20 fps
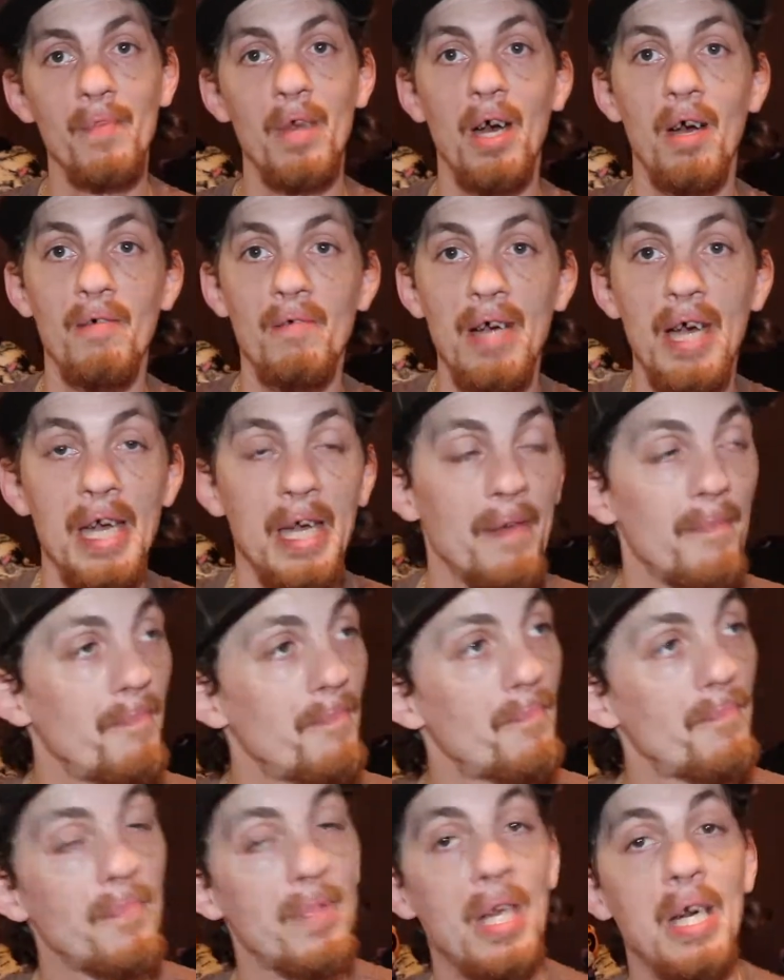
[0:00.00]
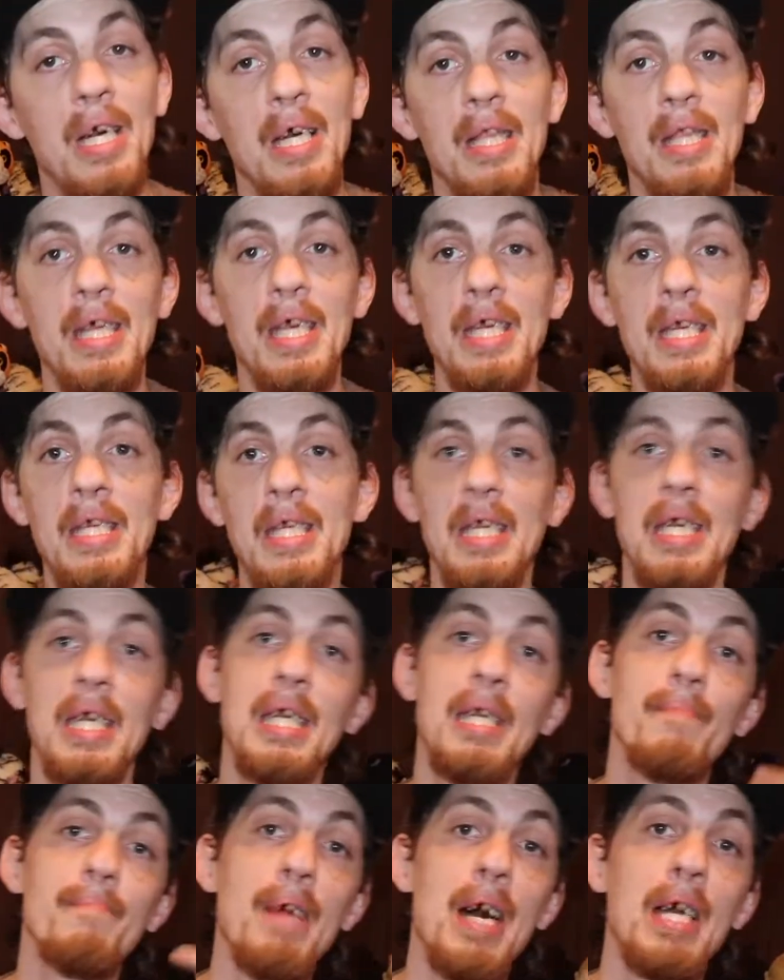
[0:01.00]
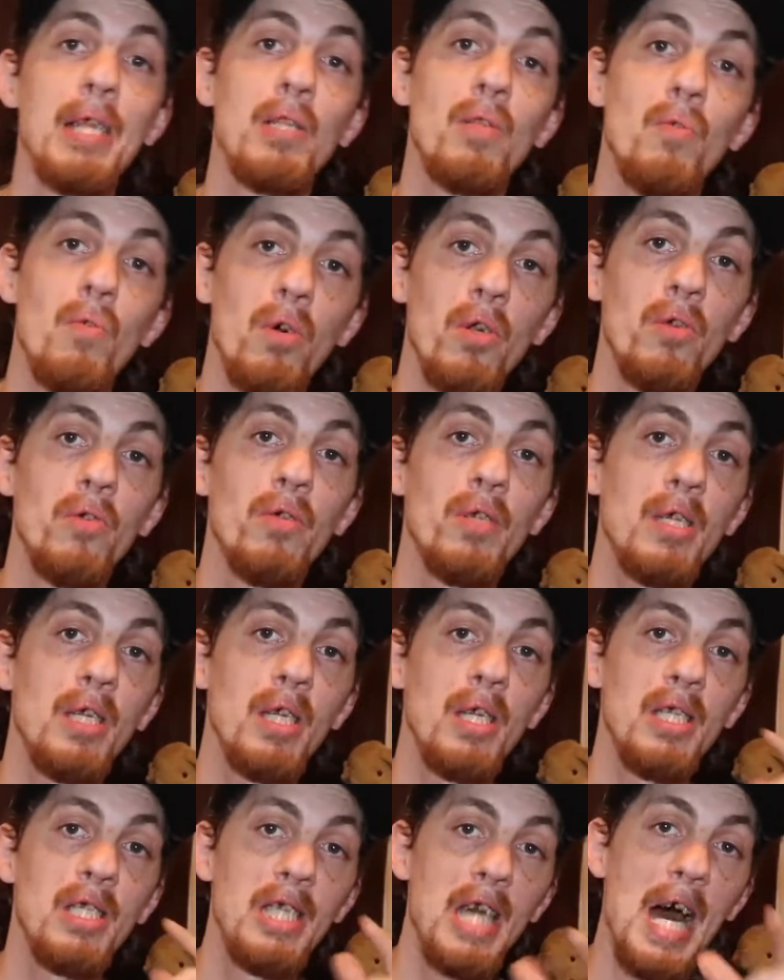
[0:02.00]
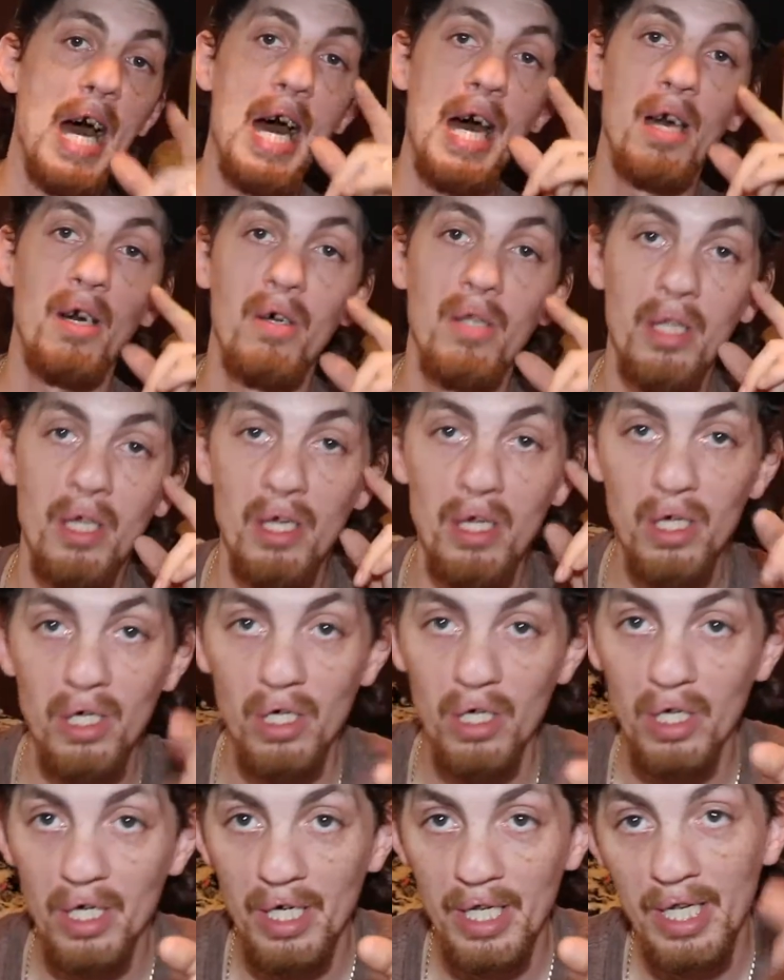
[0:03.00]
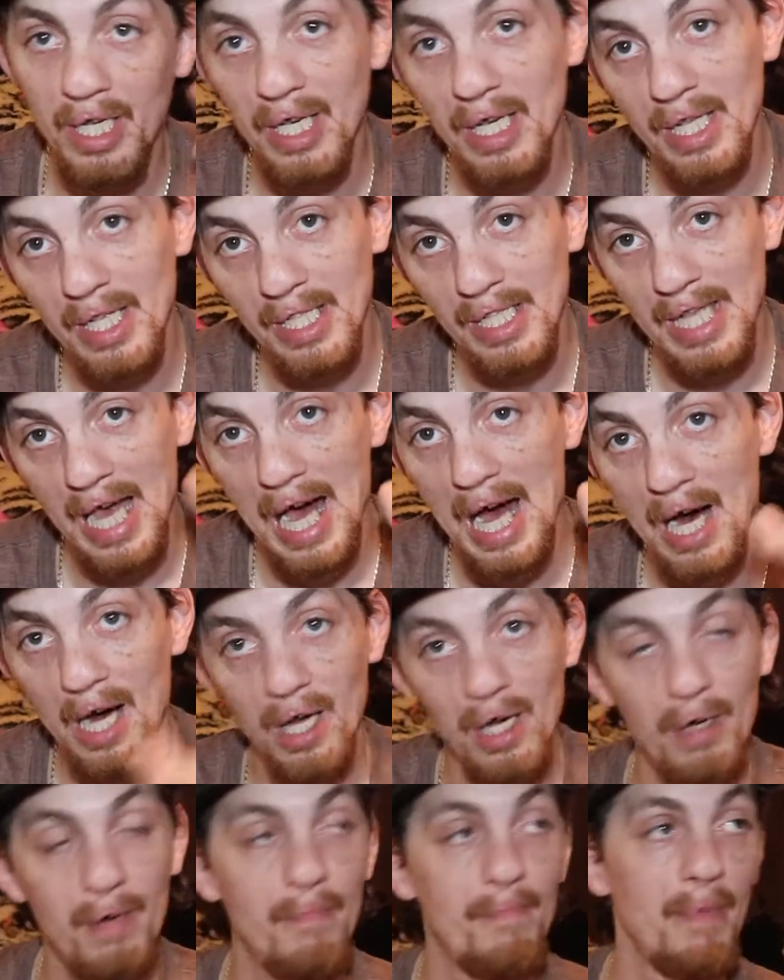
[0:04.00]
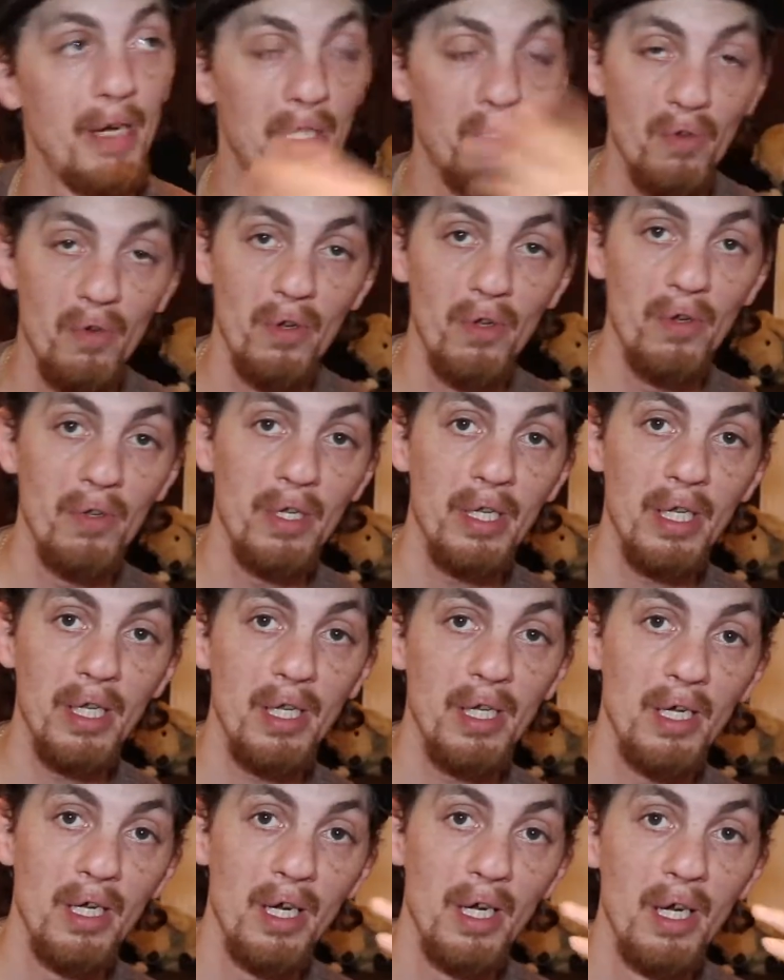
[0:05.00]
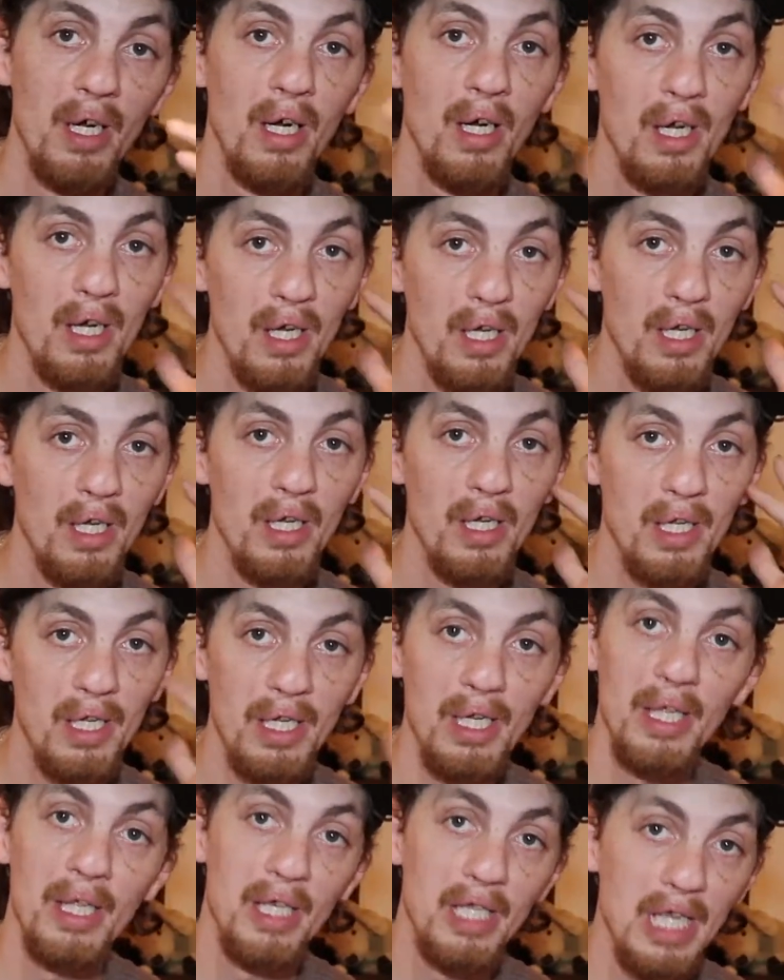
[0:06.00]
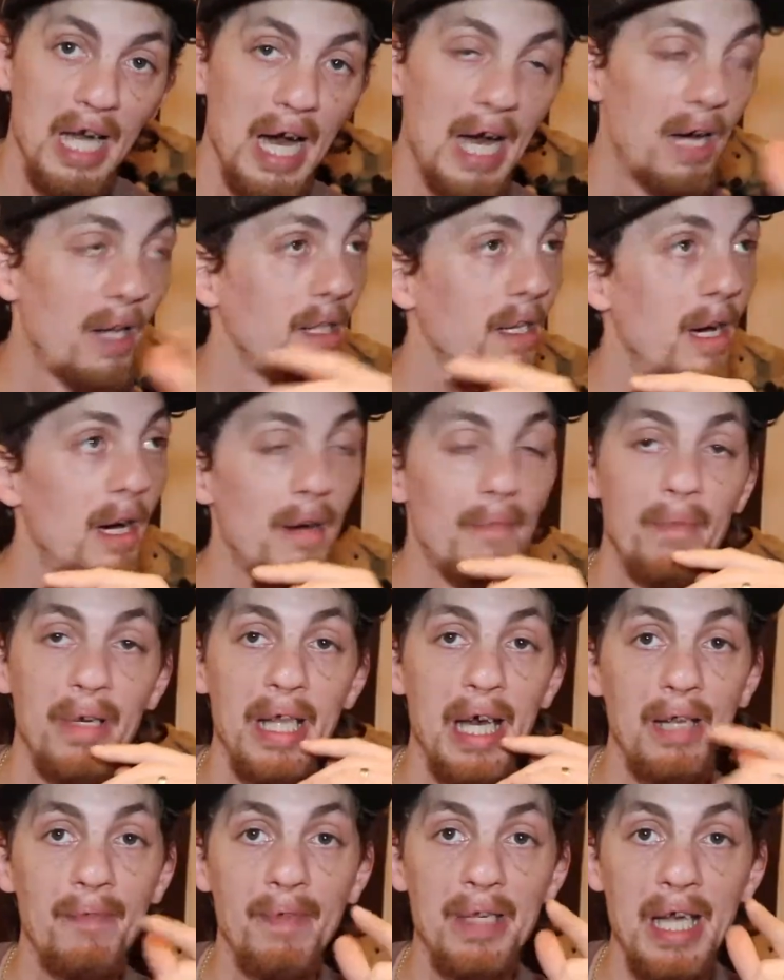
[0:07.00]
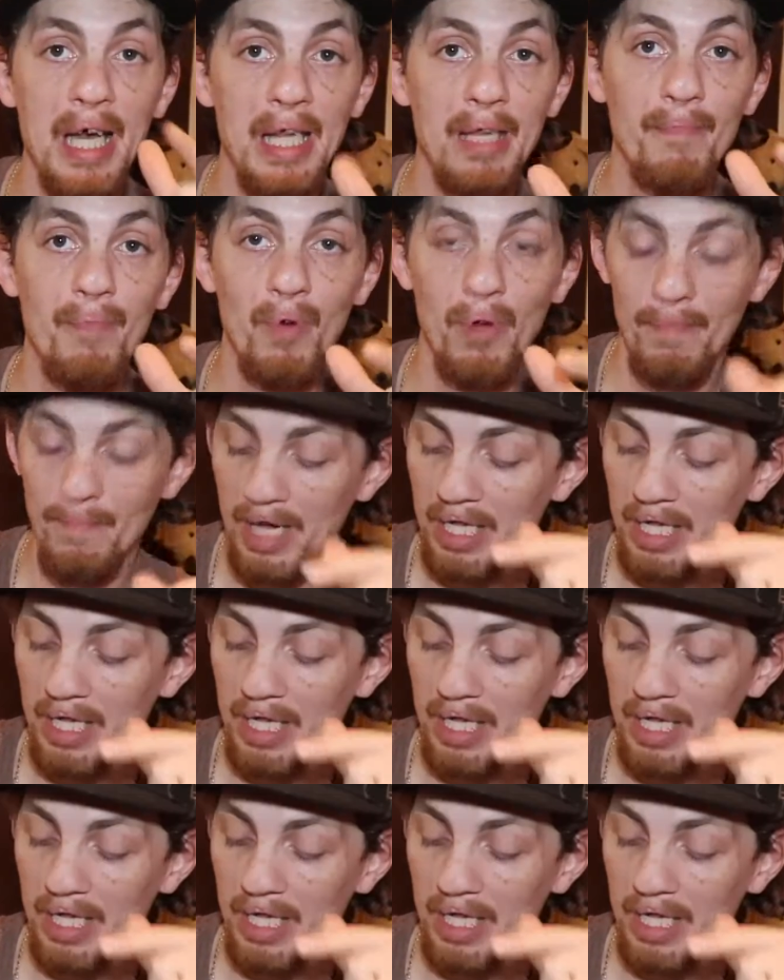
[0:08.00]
All right. This is my daughter's childhood doll. My daughter's silly child. But that's besides the point.